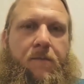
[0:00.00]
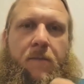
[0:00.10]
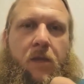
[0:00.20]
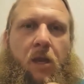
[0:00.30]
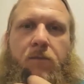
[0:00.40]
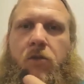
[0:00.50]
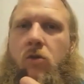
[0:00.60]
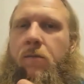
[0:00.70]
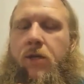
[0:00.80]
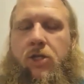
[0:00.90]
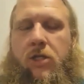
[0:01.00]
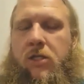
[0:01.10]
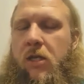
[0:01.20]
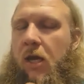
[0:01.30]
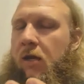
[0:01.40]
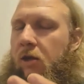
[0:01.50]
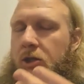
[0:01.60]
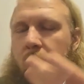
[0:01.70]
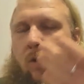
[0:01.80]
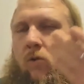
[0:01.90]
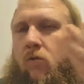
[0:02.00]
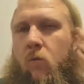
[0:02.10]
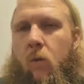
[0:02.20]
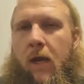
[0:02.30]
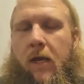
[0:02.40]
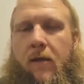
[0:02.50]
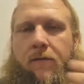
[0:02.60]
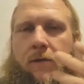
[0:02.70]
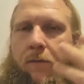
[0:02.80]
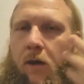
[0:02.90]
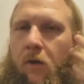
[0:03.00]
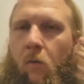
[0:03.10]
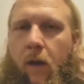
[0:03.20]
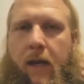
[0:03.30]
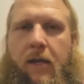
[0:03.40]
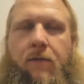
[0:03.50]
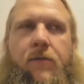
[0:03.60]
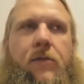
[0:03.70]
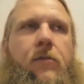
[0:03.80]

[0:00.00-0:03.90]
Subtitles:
comes through, but just kind of just goes waves upon waves.